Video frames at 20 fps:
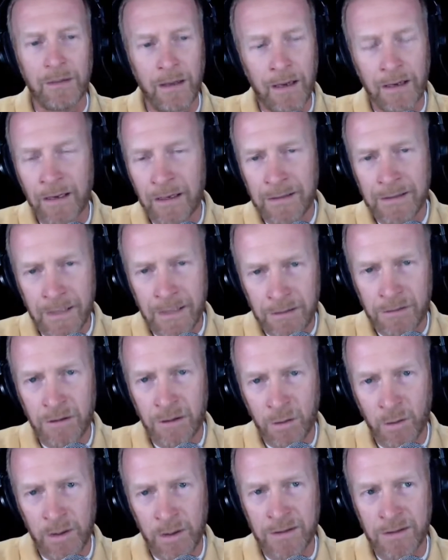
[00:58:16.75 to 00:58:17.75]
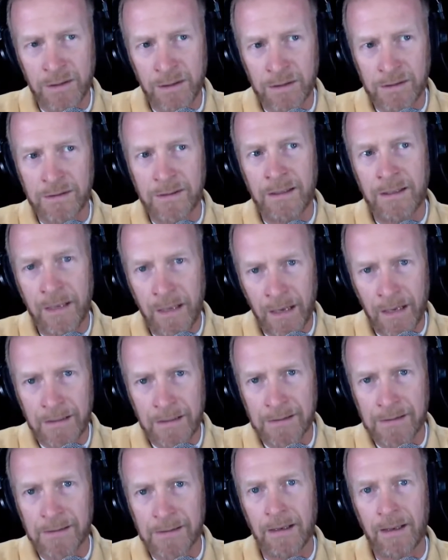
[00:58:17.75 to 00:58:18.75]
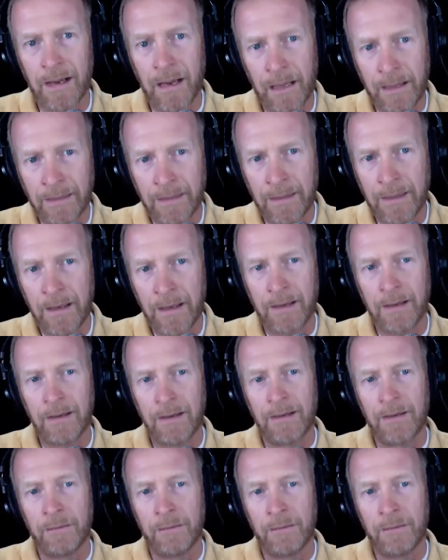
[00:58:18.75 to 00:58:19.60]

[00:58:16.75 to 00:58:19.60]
I guess the answer to the question is yes, I think,